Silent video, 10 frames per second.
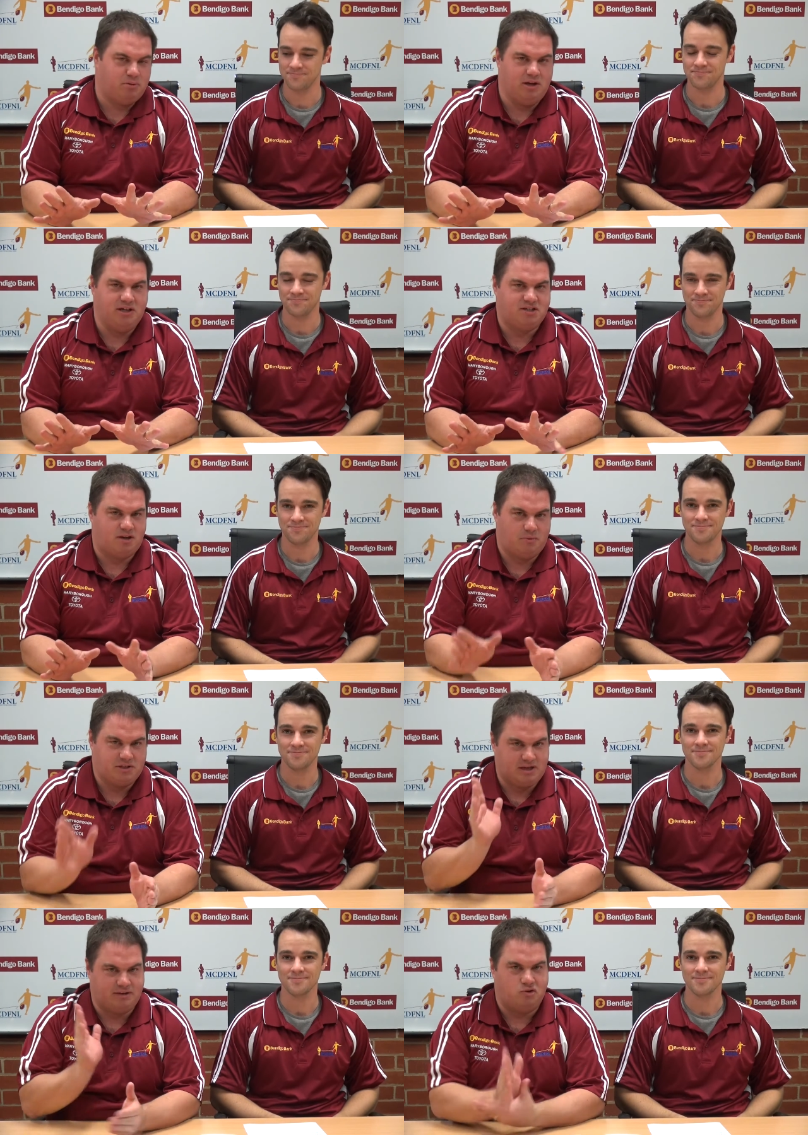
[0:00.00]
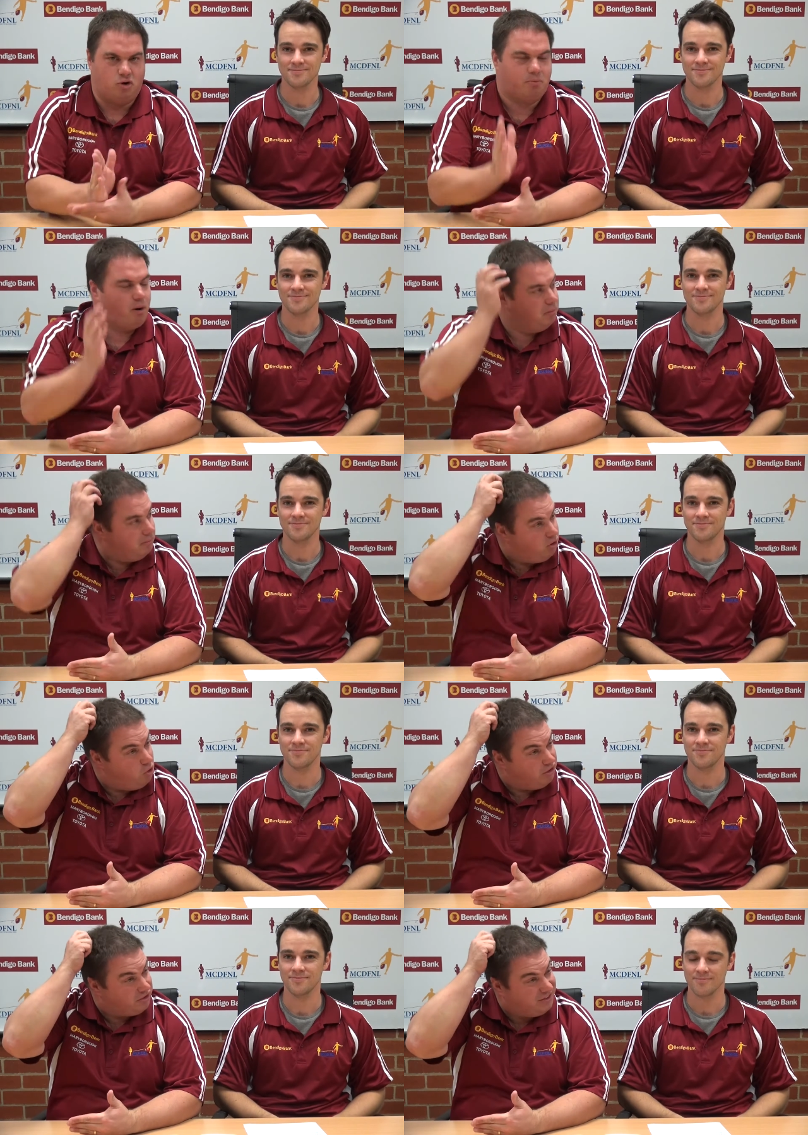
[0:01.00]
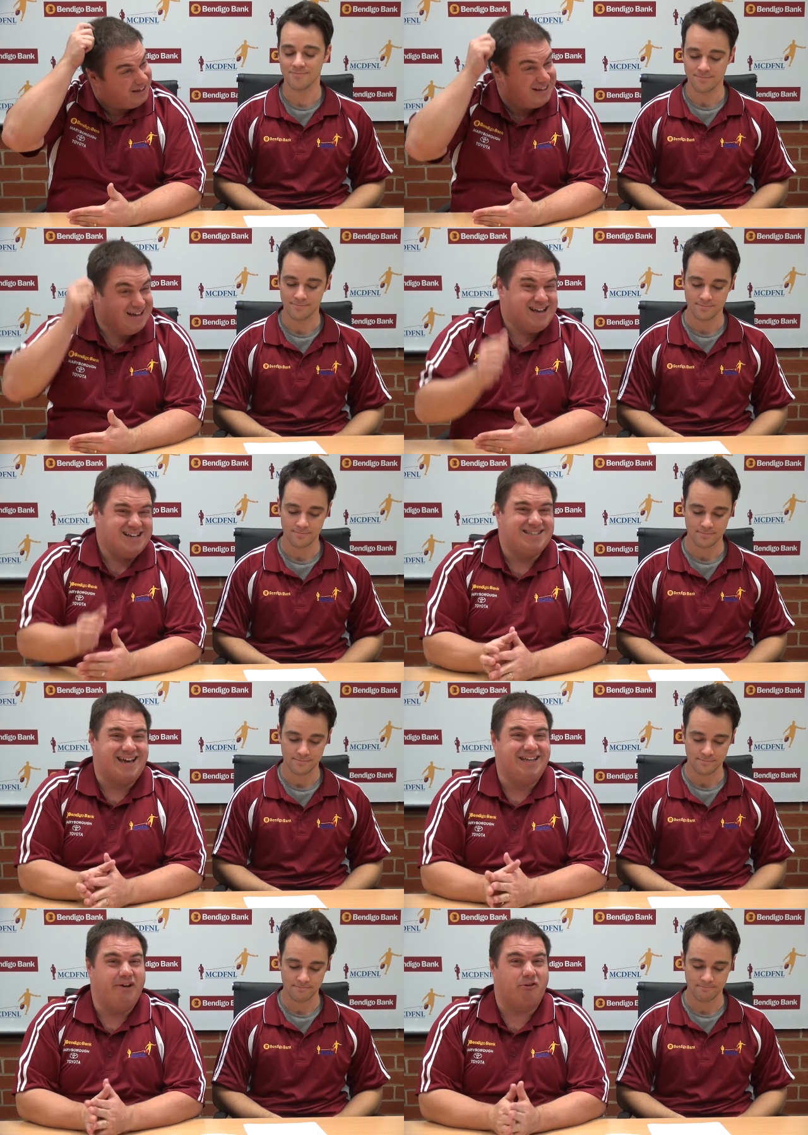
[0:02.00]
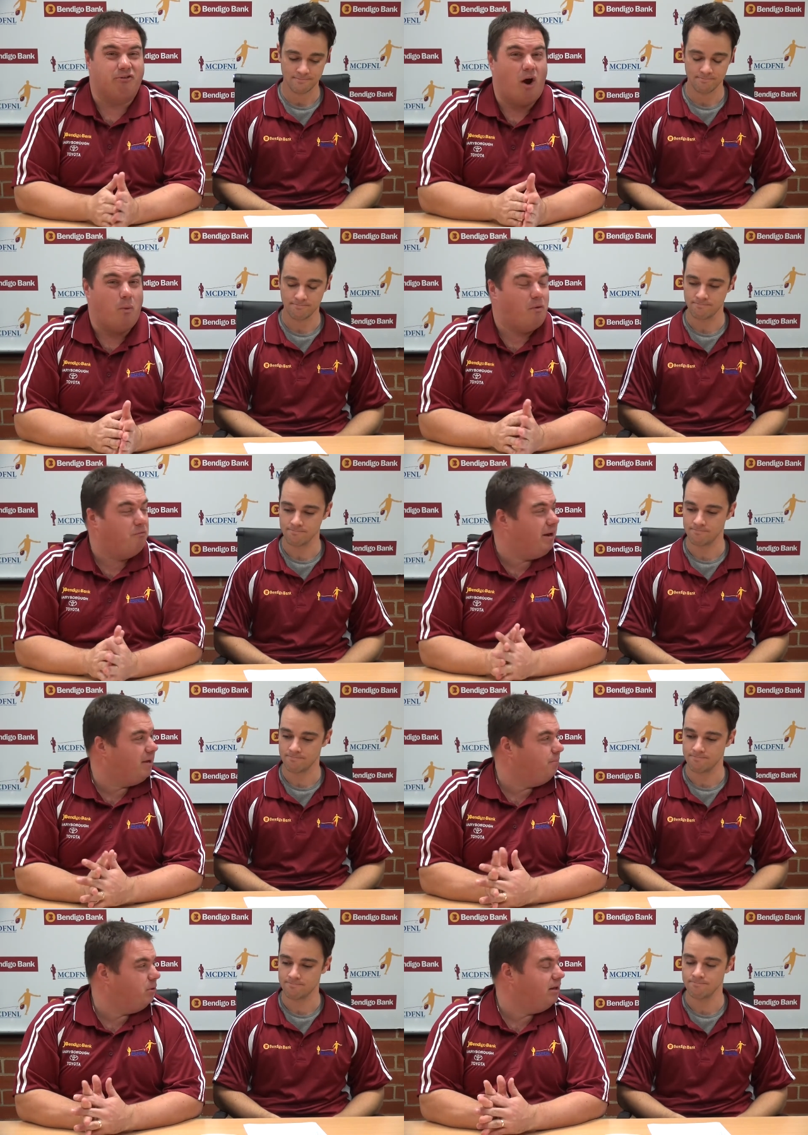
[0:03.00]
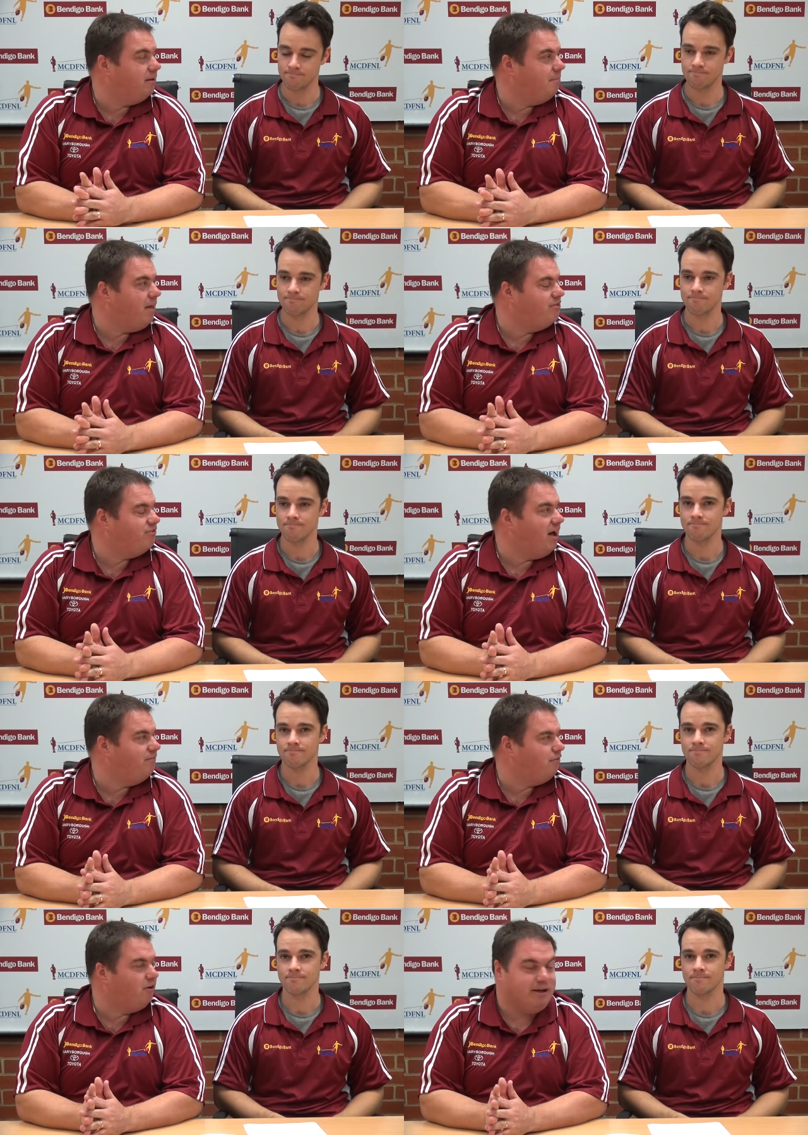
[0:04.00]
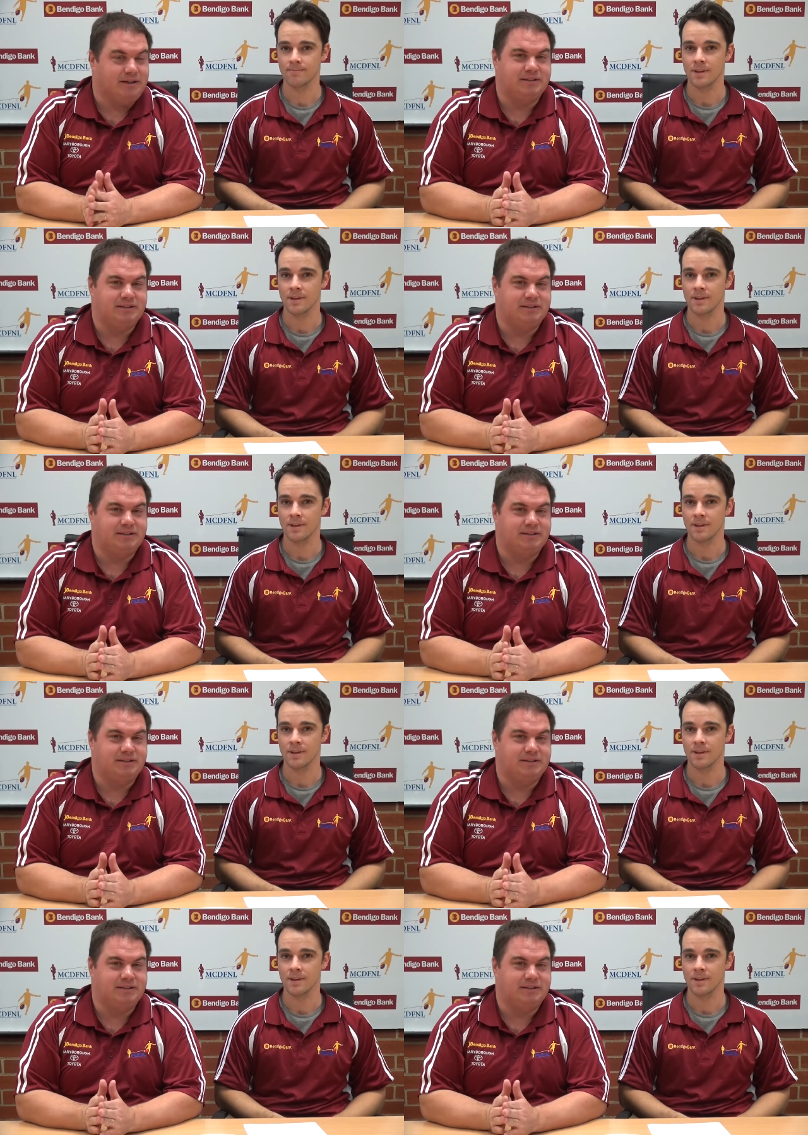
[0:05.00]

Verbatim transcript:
Speaker 1: please. So we said not a problem at all. And I think second year in a row we've been completely Mother's Day free.